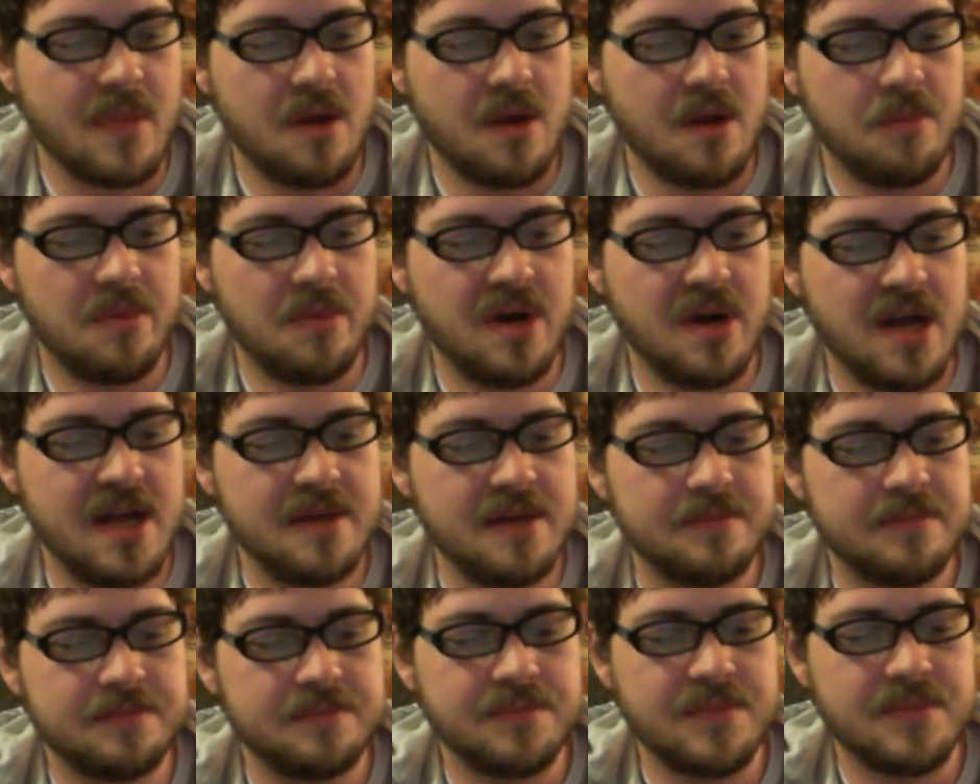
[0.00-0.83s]

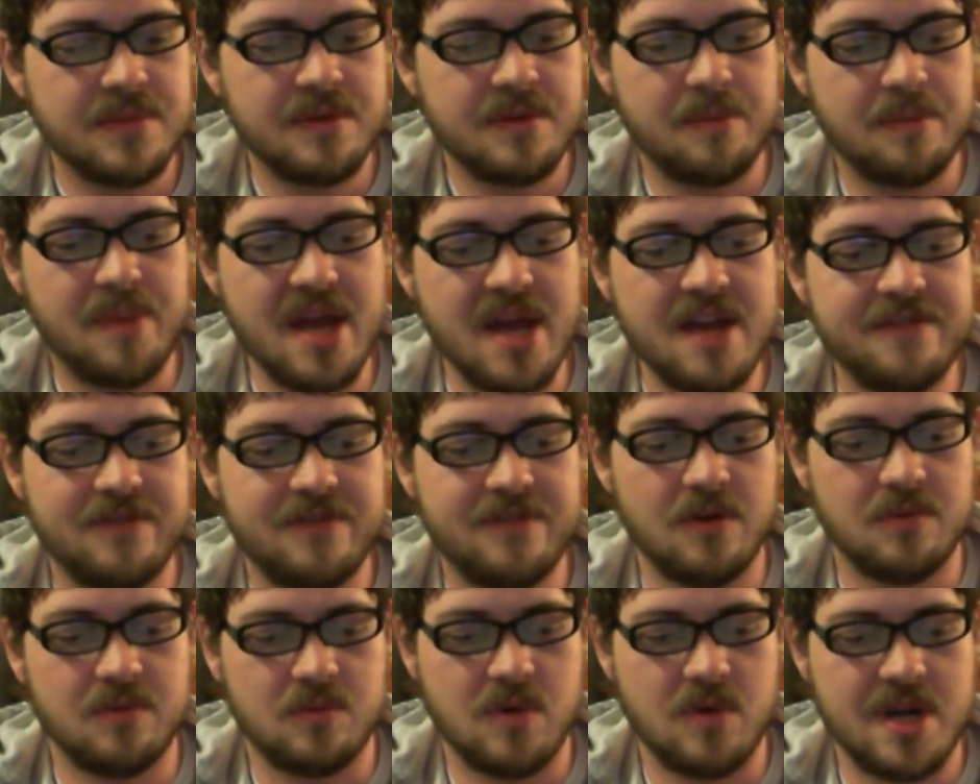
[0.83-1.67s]
But the
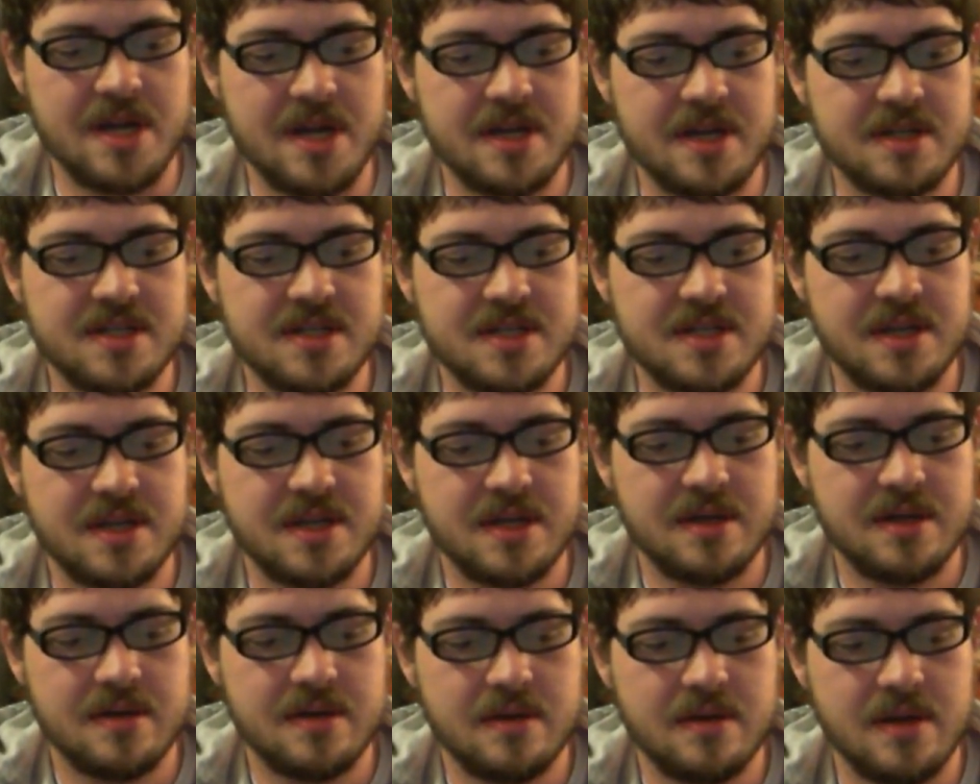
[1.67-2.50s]
payphone rings,
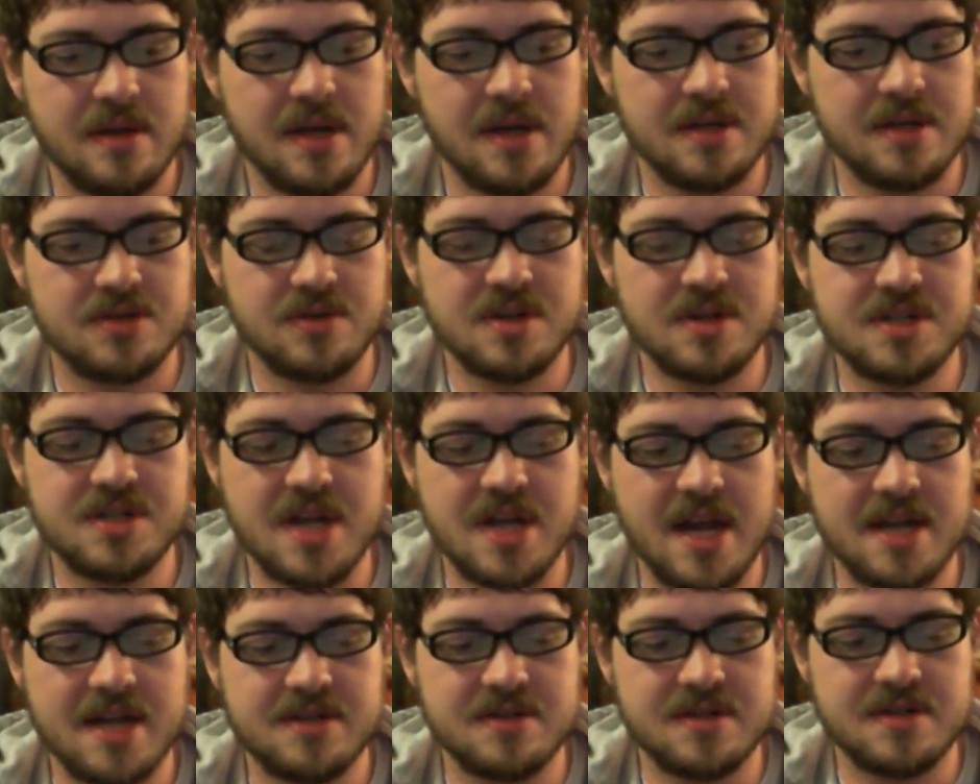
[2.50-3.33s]
and Trish
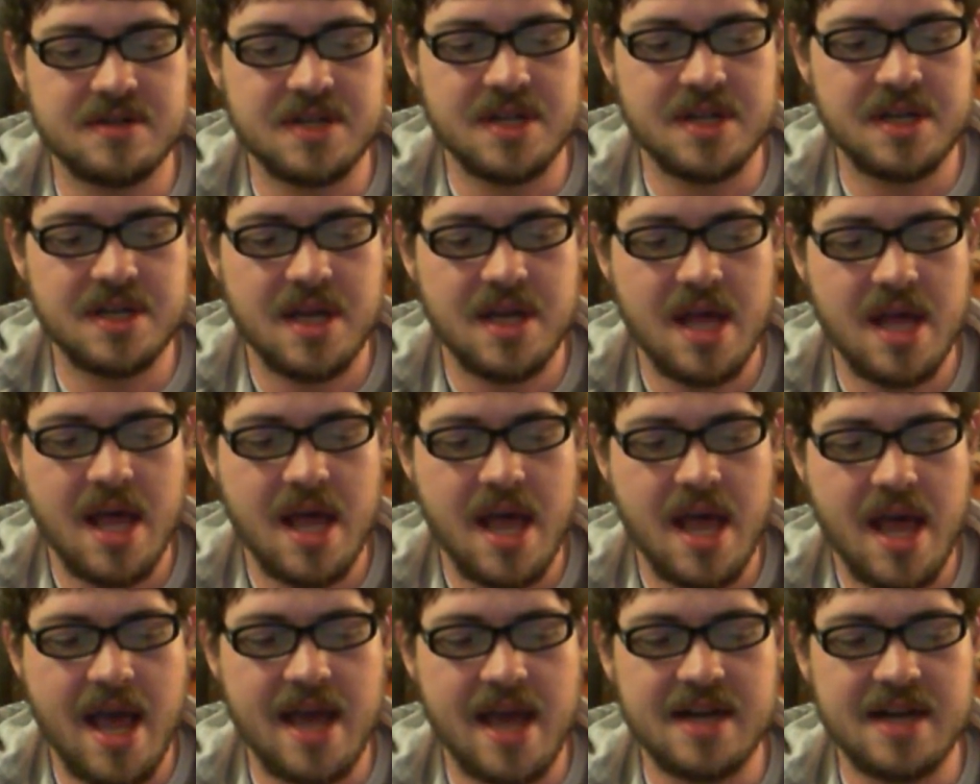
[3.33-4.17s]
answers it,
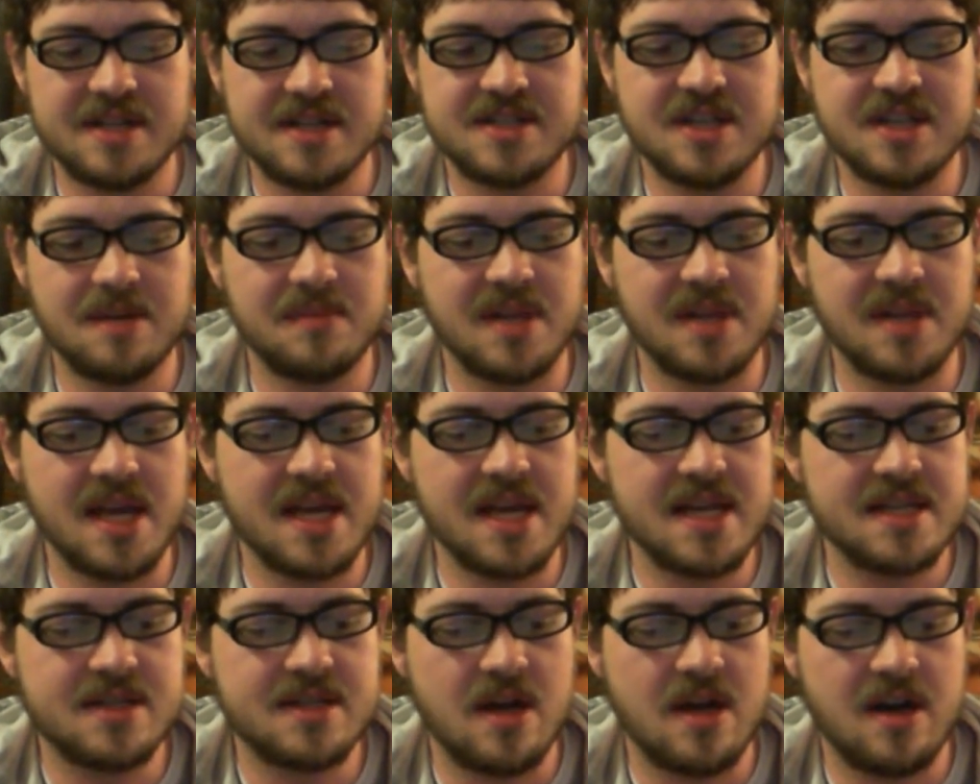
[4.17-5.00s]
and it's some
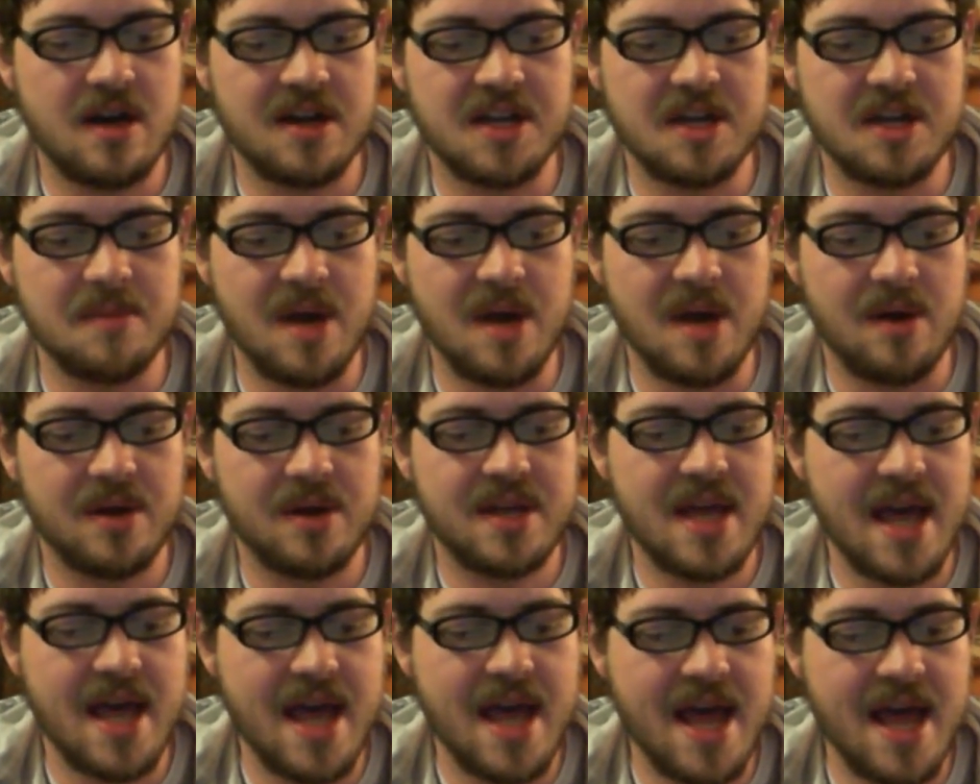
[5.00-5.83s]
lady talking about
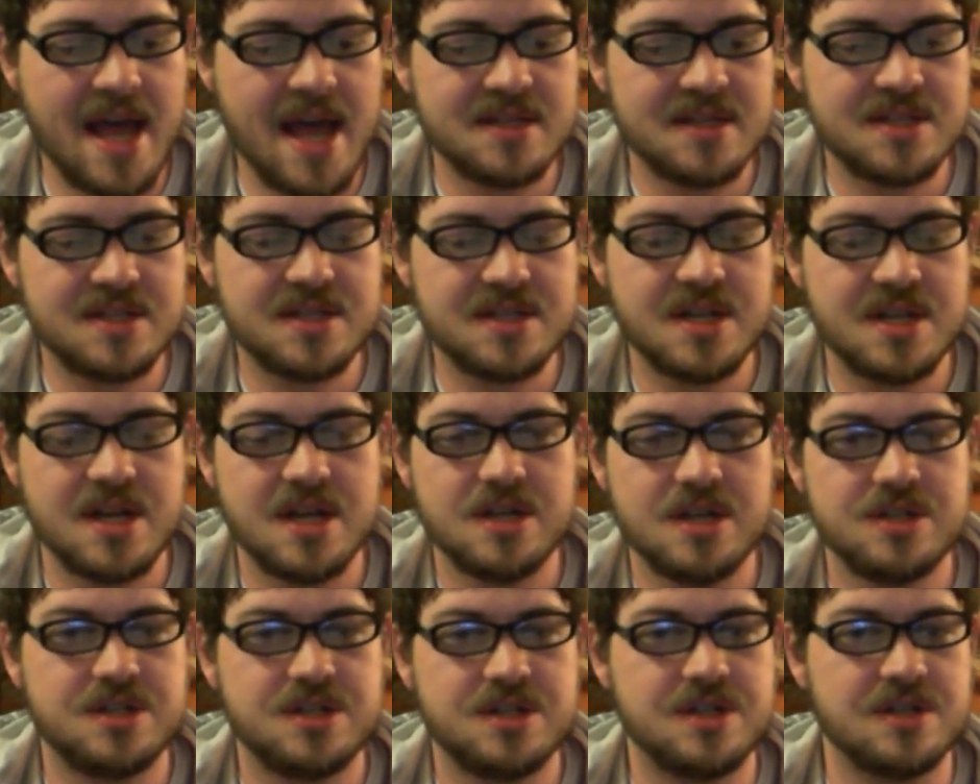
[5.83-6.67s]
cats
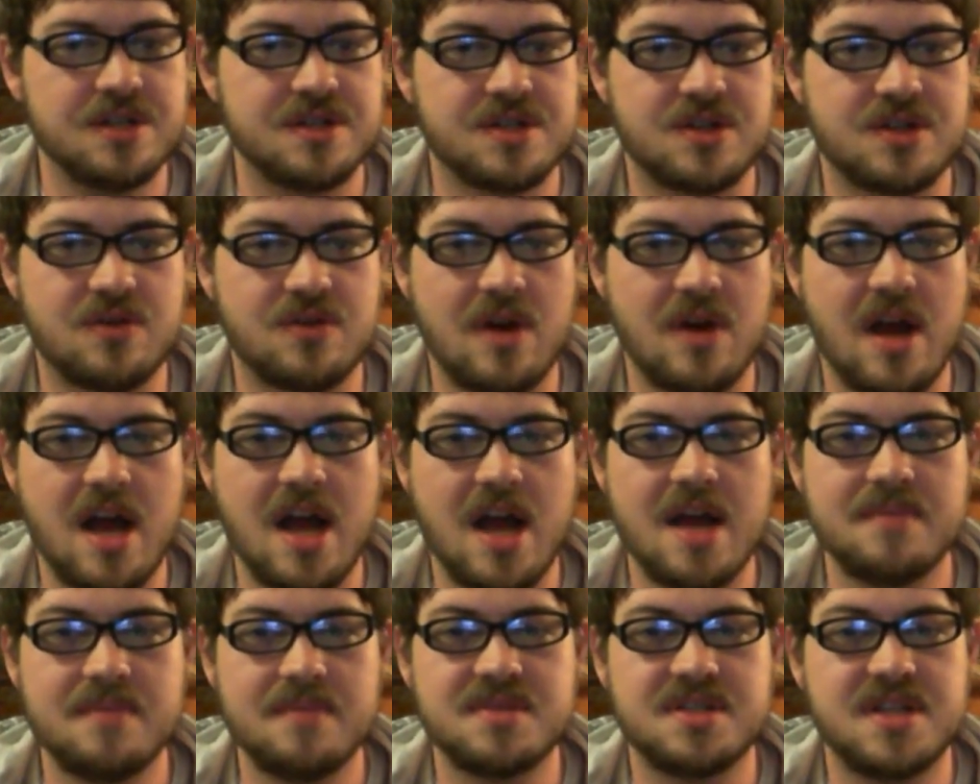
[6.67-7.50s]
she
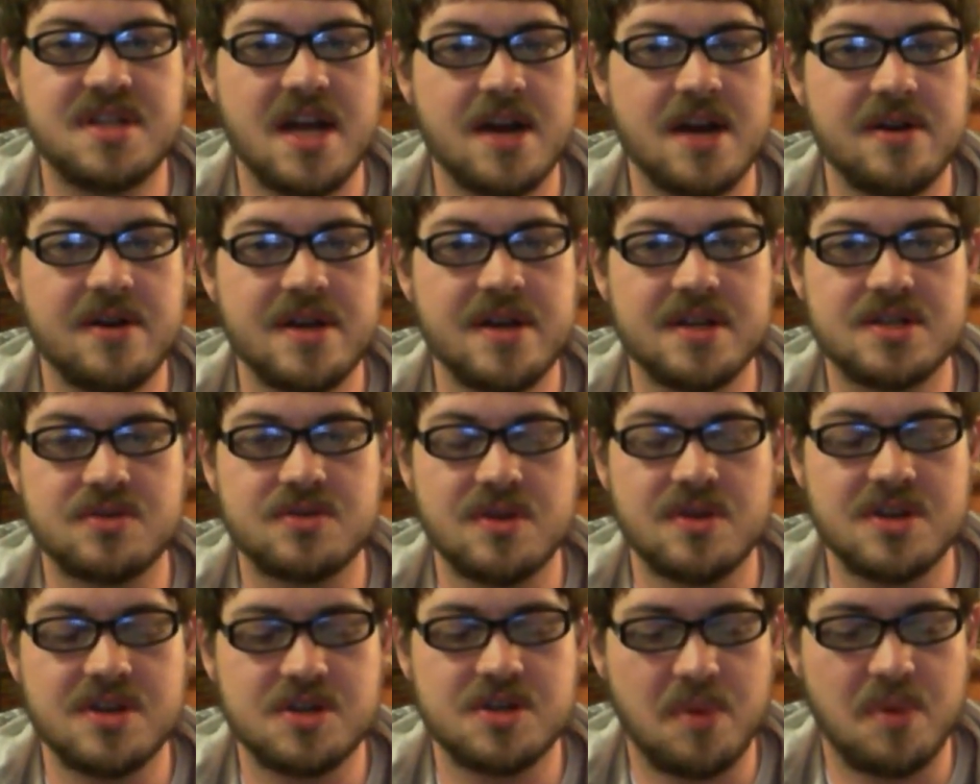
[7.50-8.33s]
describes Darry and
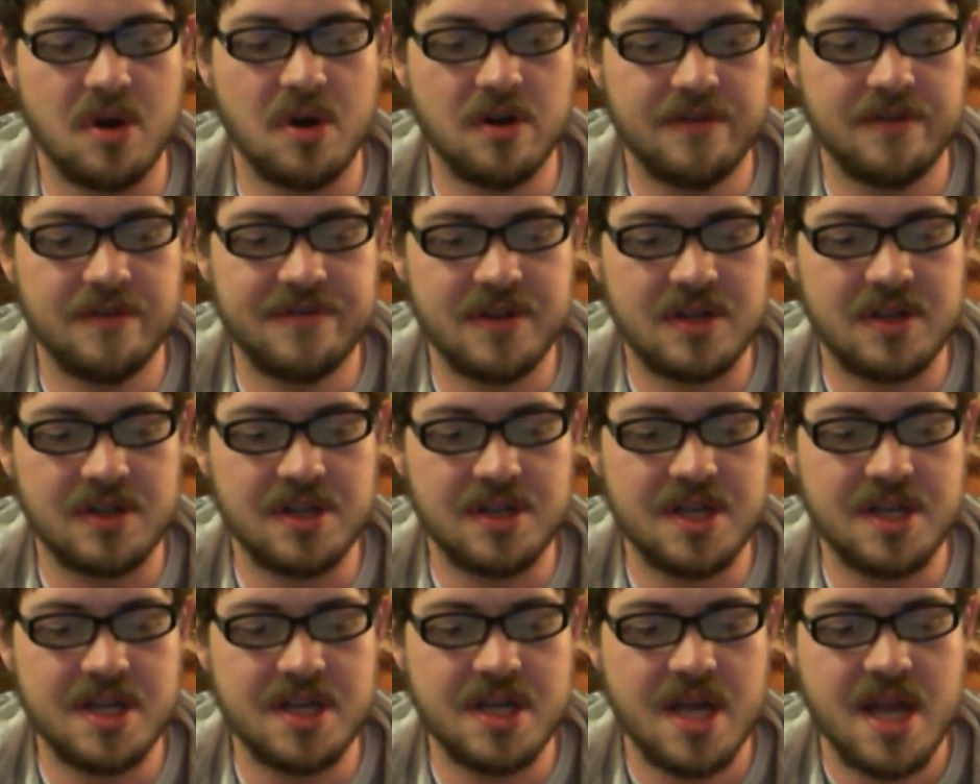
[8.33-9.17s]
Trish
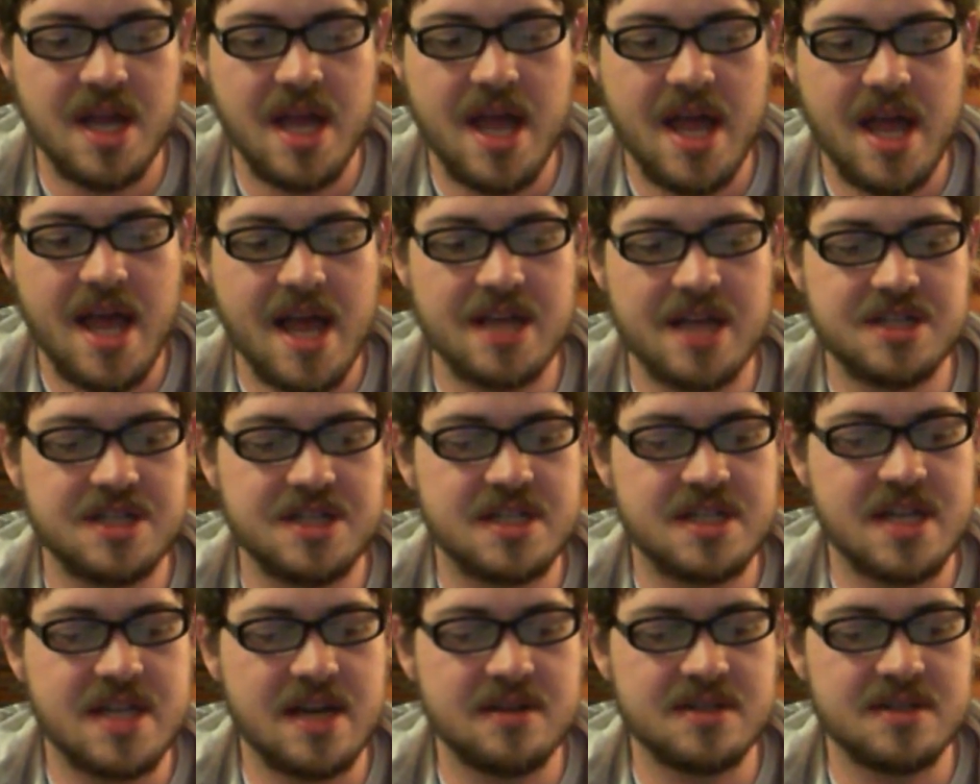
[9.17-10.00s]
perfectly, and
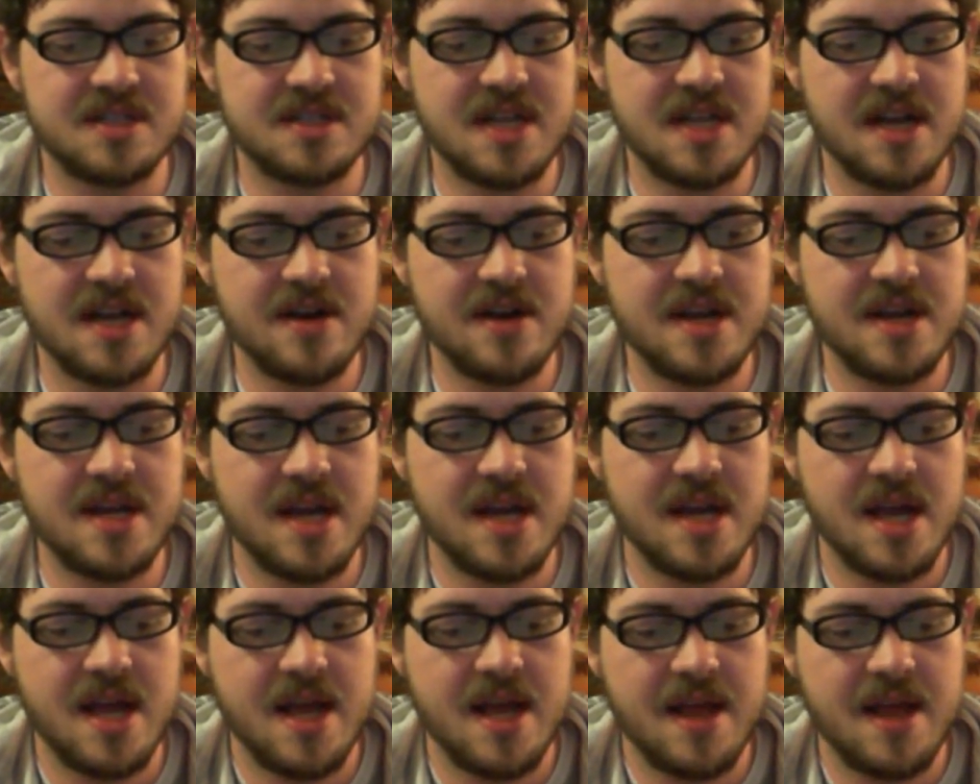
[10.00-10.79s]
she tells Darry